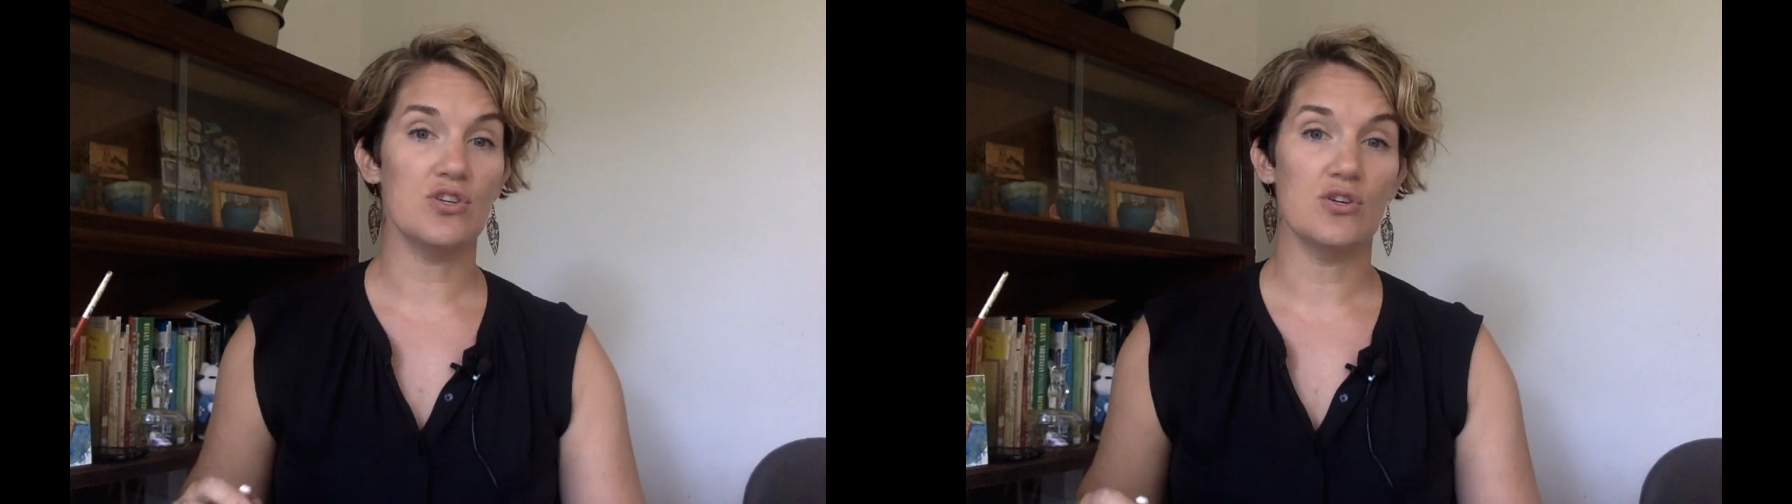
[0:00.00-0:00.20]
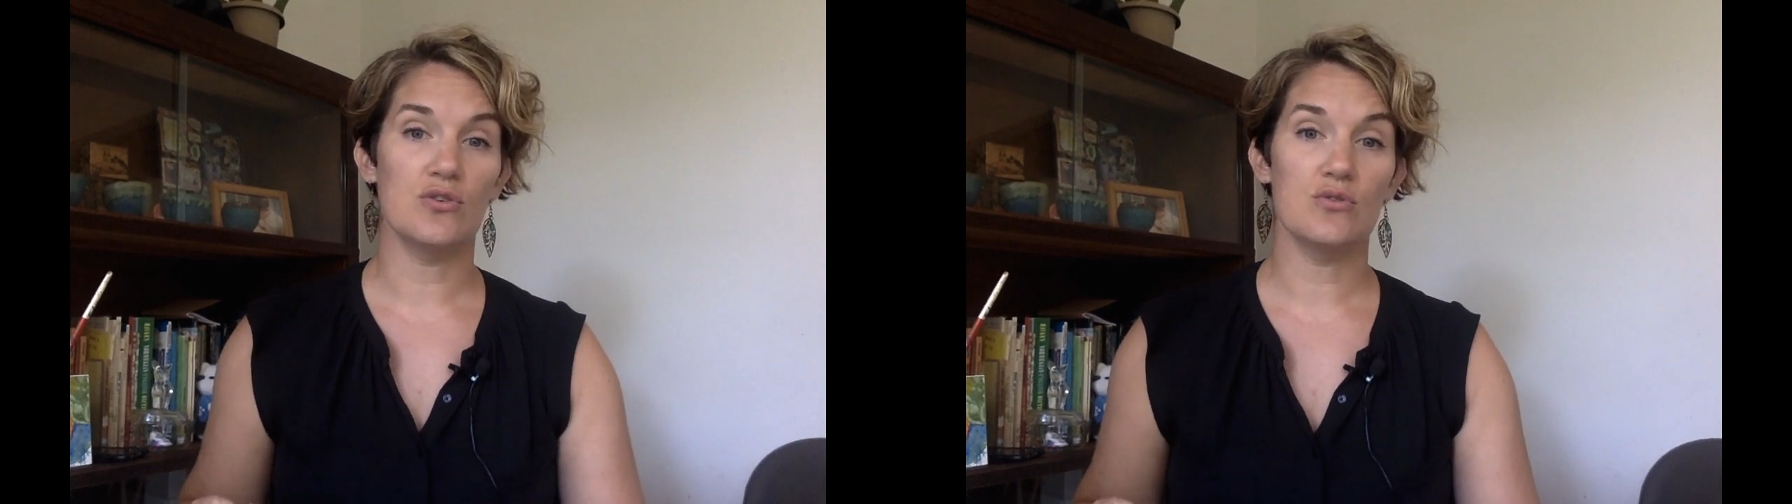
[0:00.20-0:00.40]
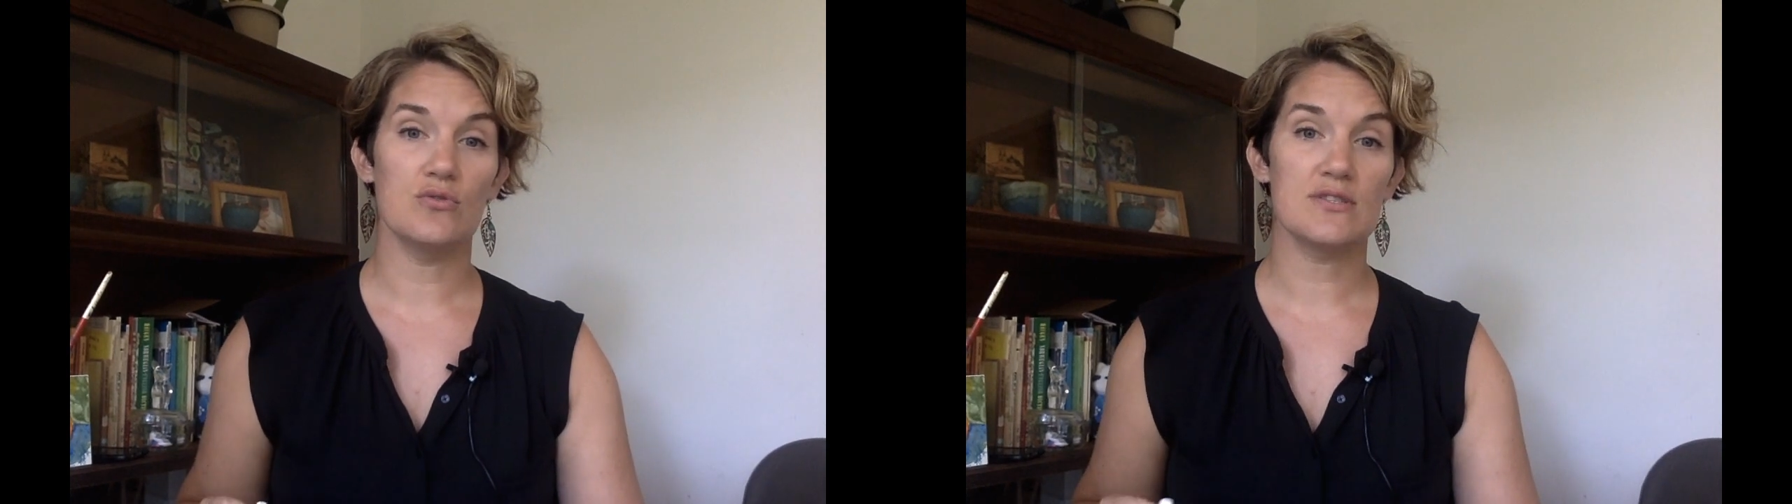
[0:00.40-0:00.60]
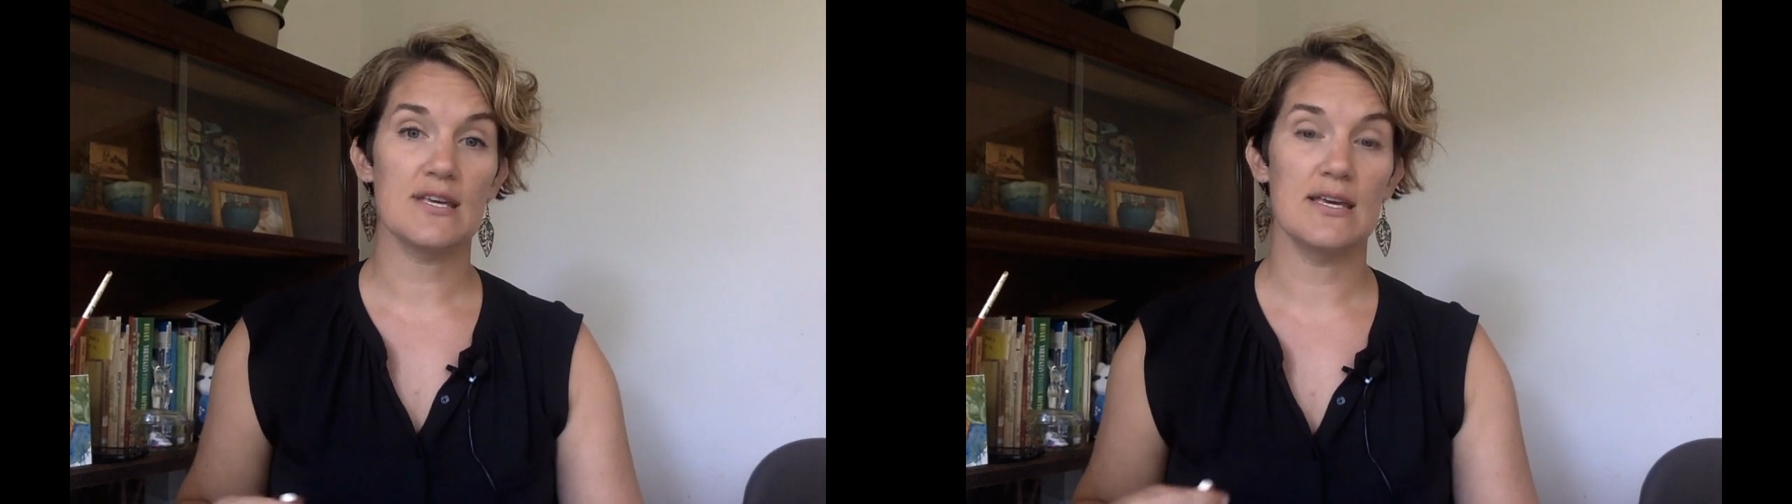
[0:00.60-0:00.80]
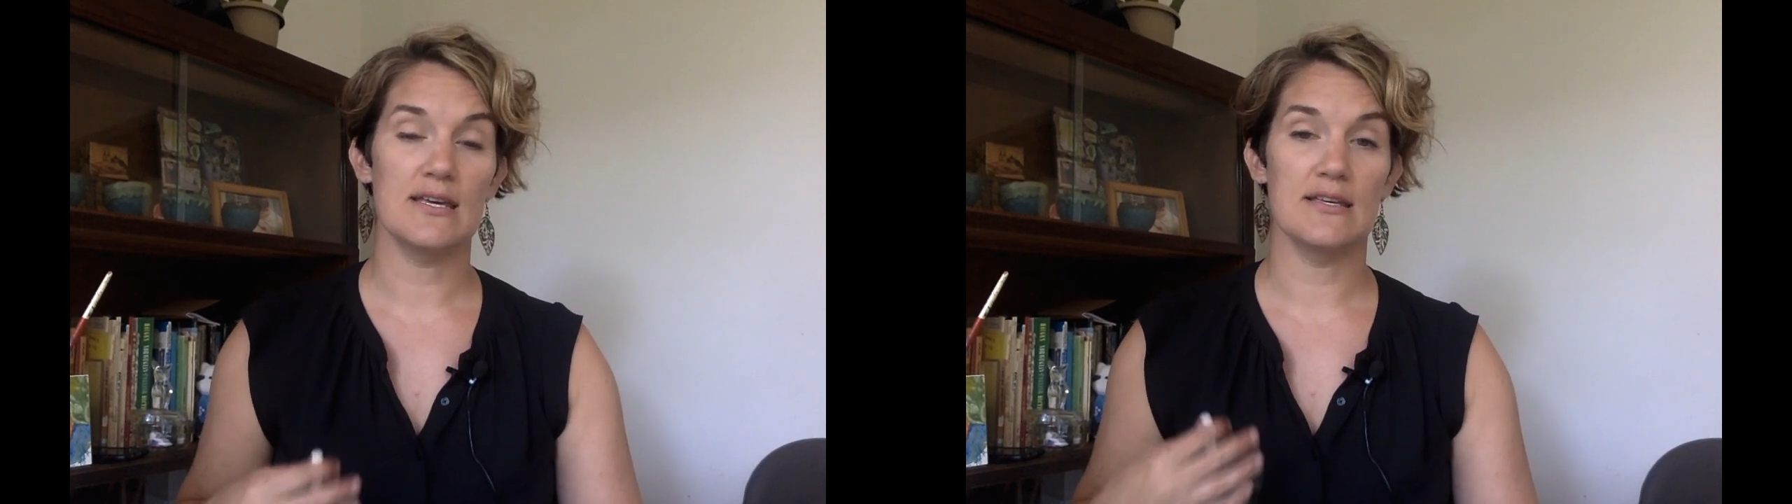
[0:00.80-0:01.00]
use
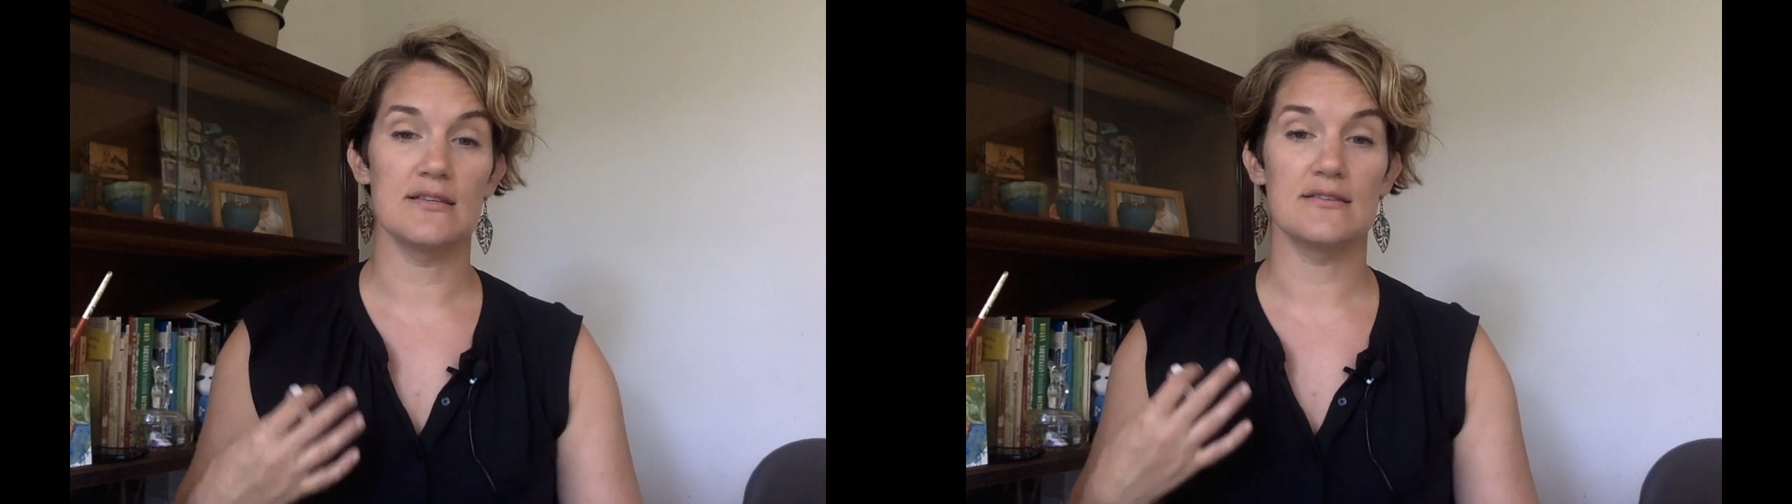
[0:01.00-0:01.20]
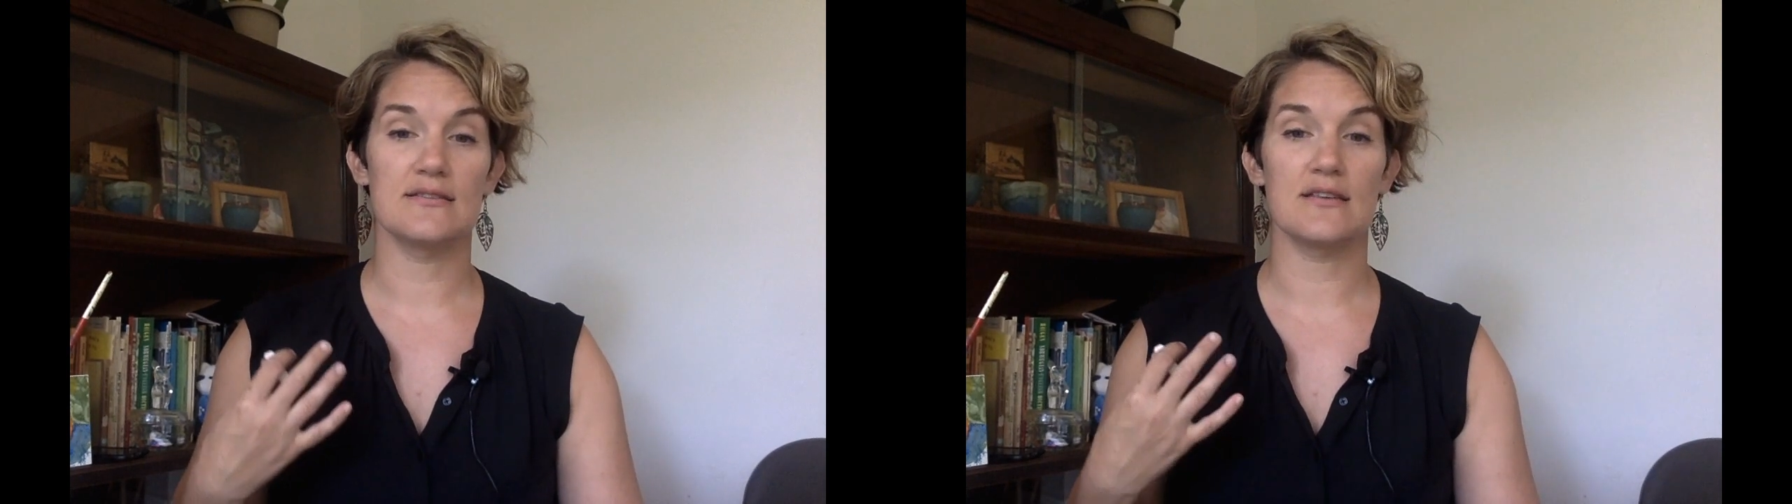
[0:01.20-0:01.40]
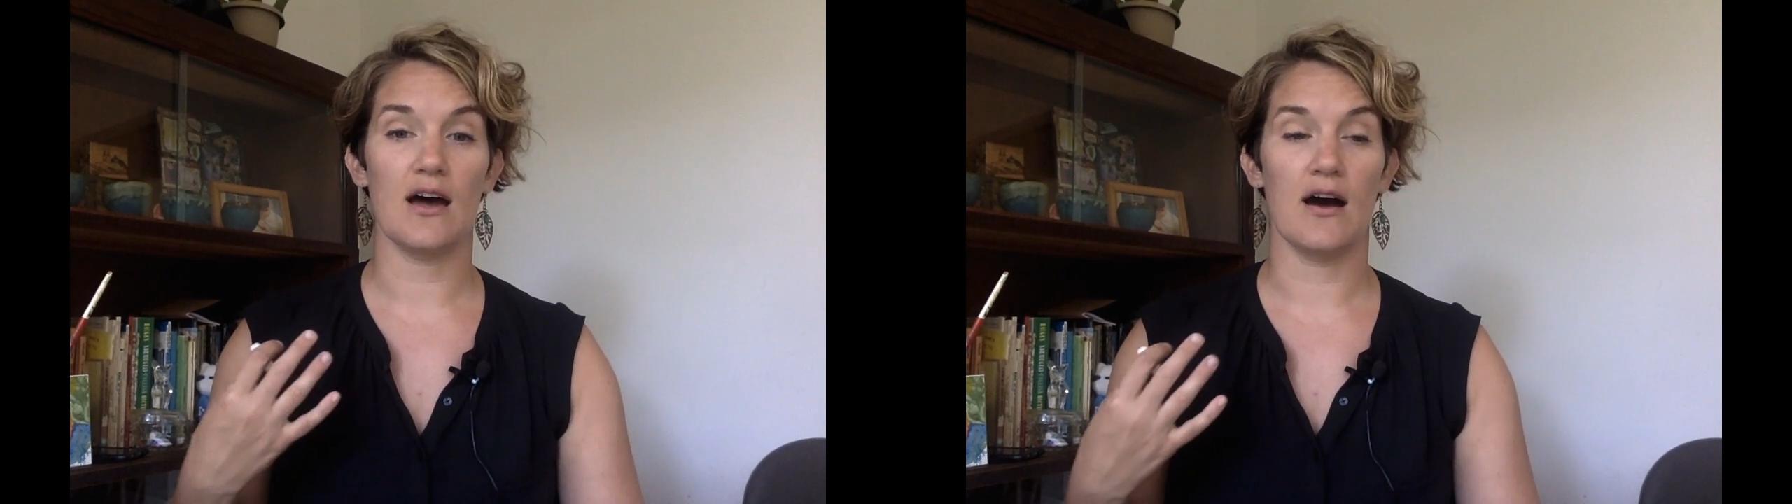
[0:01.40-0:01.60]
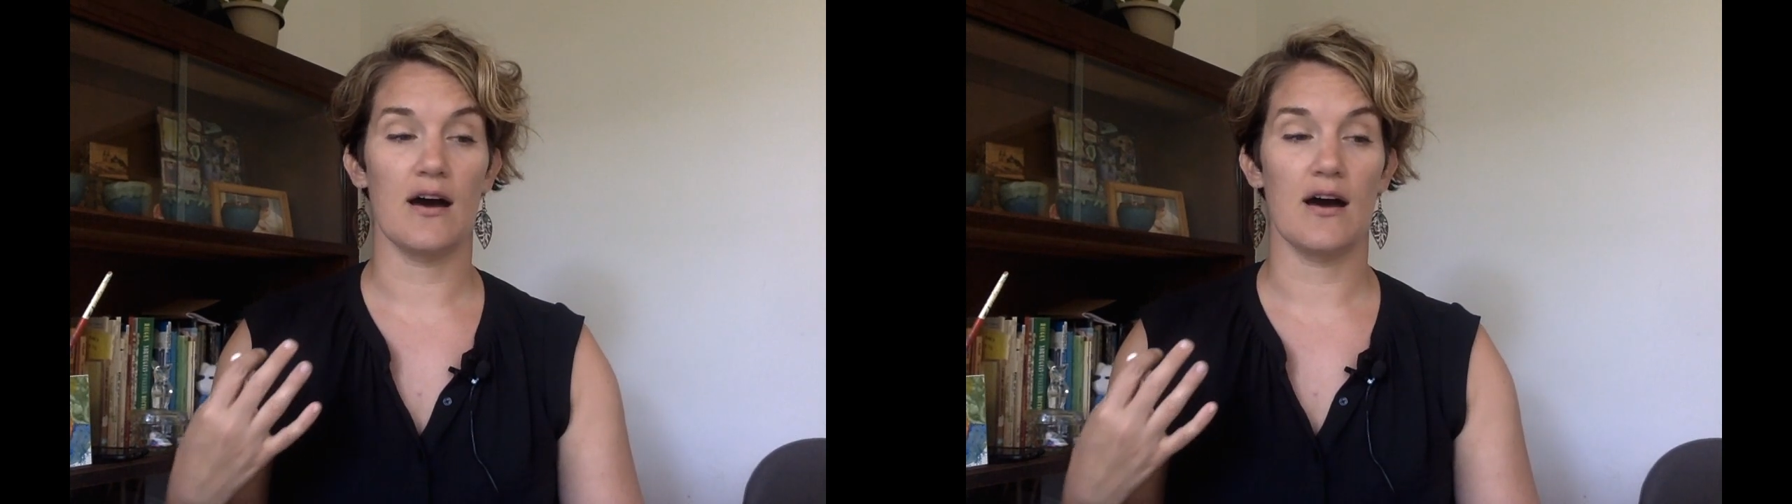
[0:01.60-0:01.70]
his